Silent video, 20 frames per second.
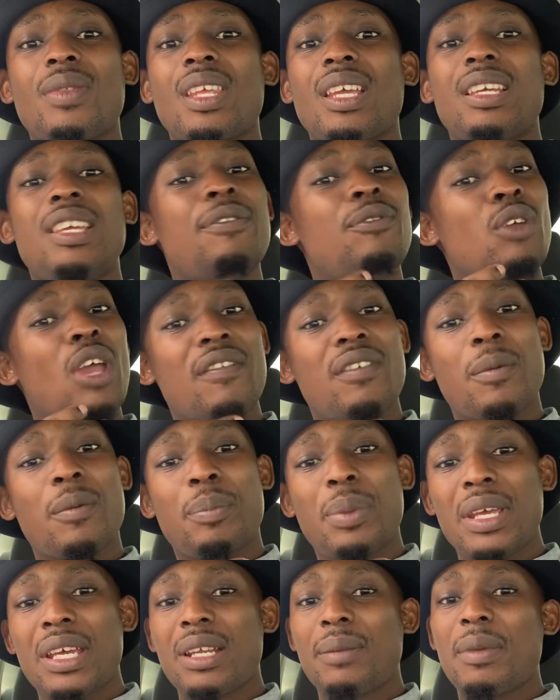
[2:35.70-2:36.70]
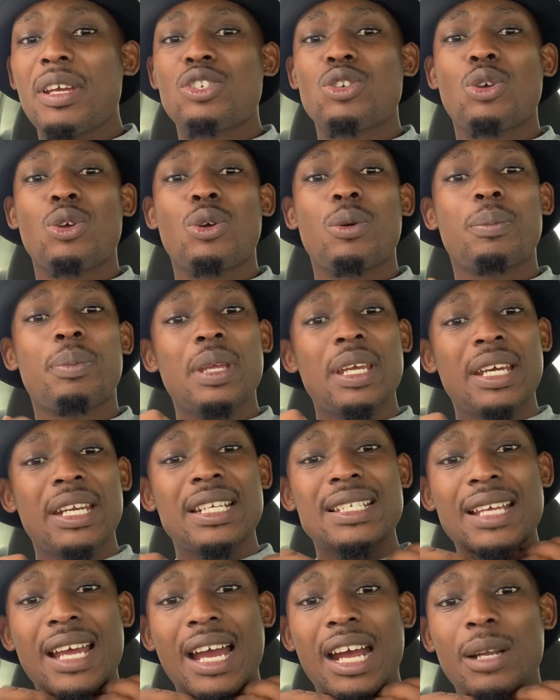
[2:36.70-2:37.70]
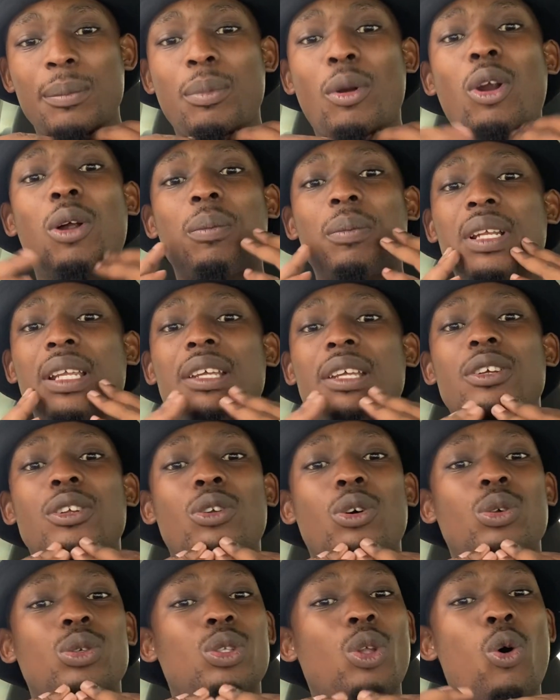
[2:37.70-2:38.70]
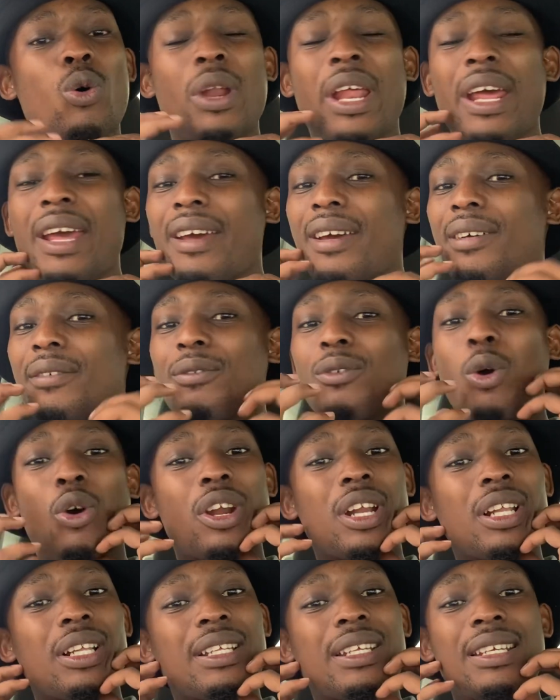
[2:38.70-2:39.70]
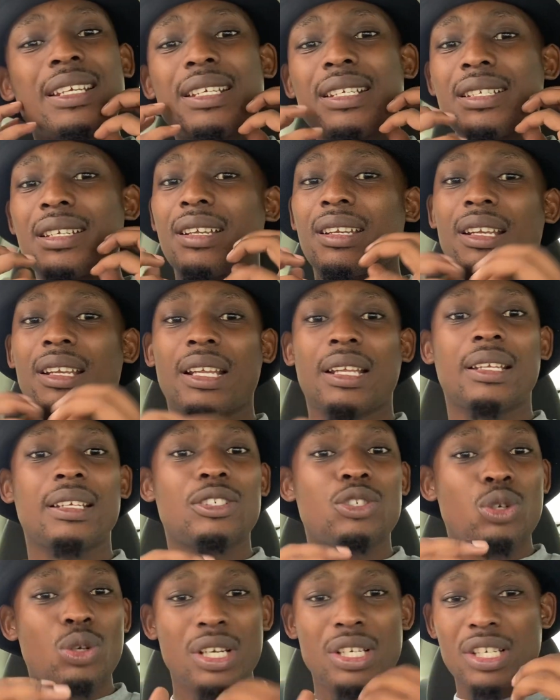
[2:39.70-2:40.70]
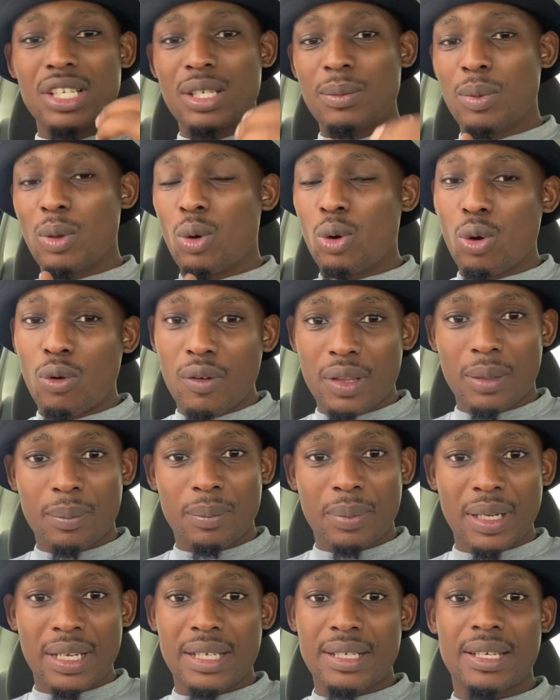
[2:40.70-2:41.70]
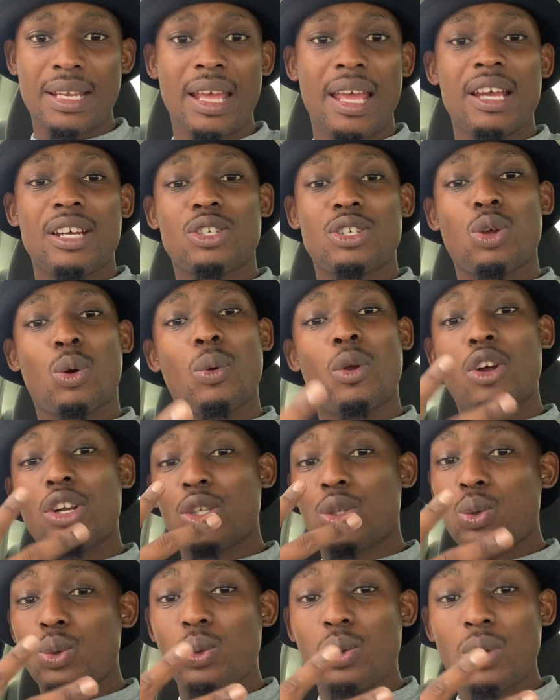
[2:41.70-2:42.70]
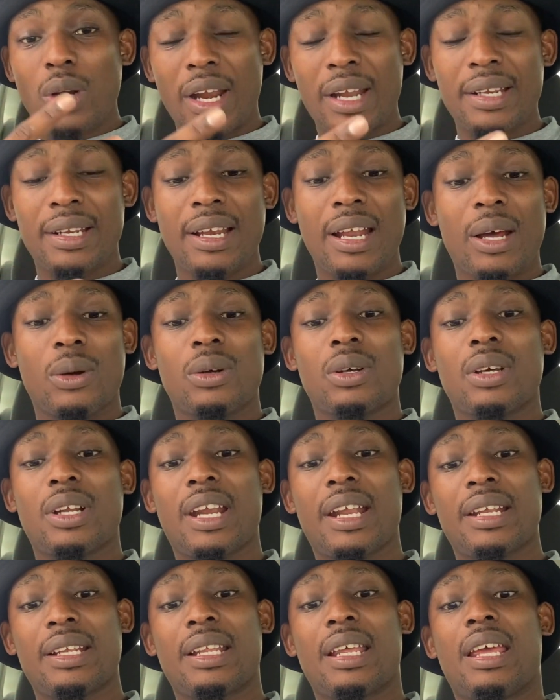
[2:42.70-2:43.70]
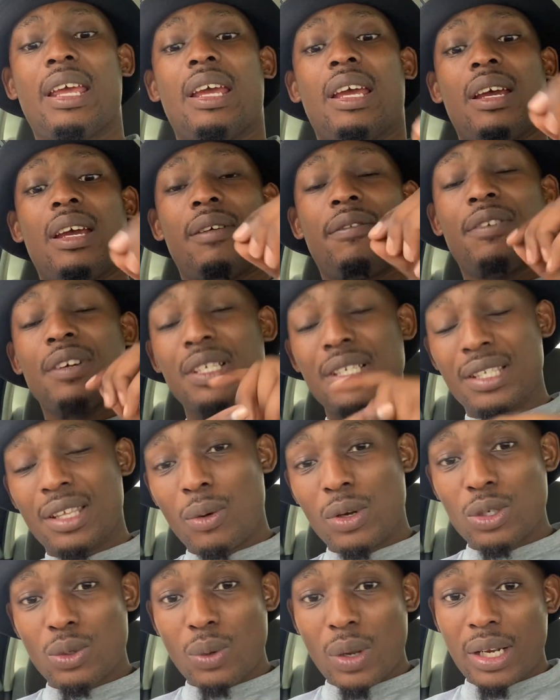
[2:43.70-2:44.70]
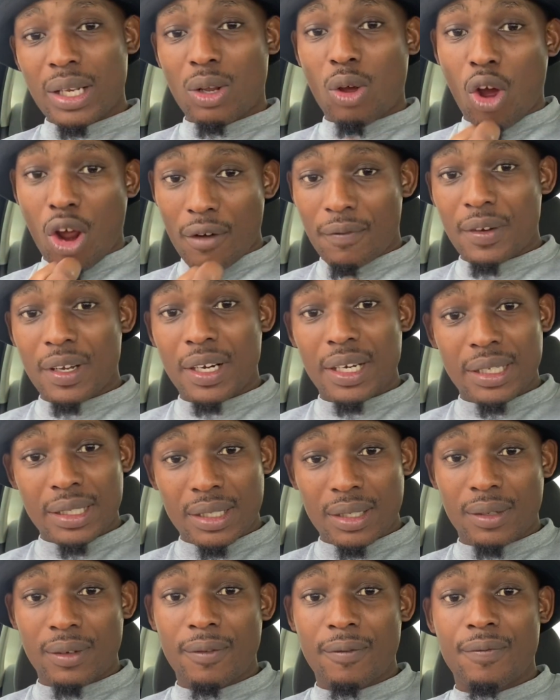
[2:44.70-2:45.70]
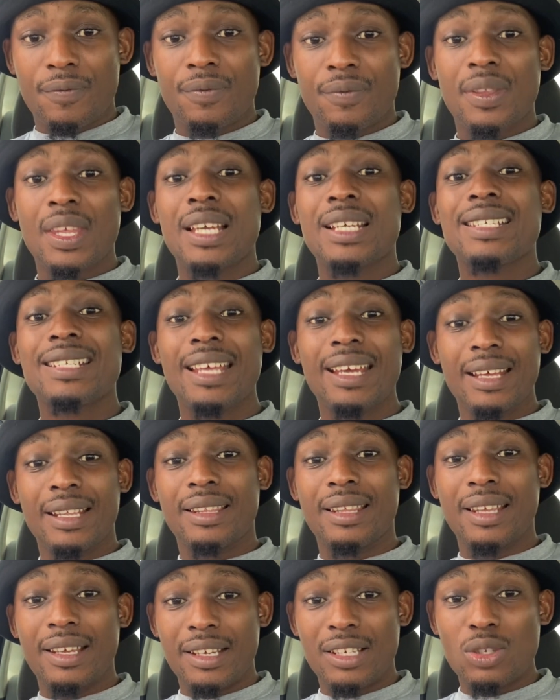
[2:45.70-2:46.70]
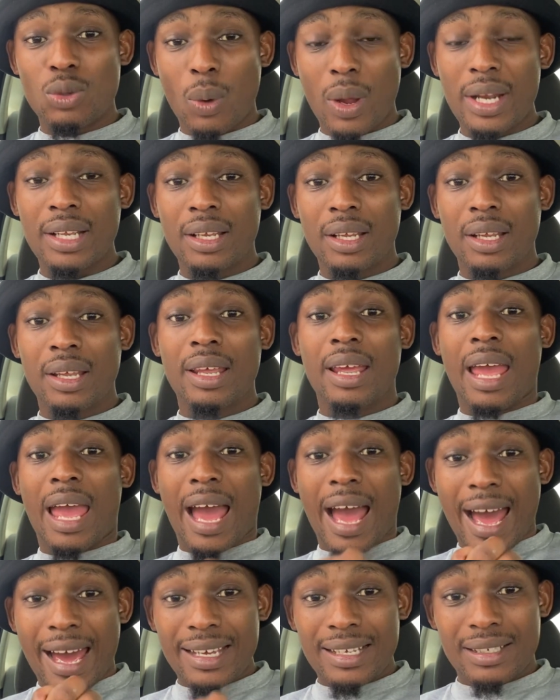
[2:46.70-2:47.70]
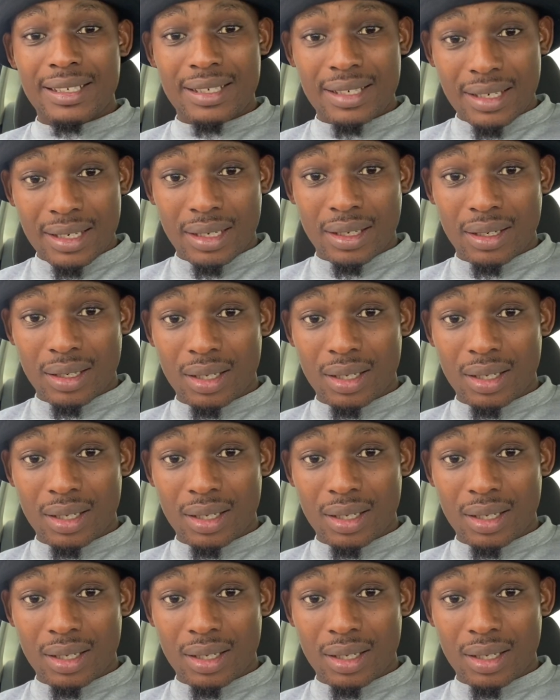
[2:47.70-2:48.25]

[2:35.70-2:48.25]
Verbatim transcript: if you have a beard make sure your beard is cut properly you know don't have coral keys and it shouldn't just be all over the place so we're on two right now right first thing was what confidence second thing is what hygiene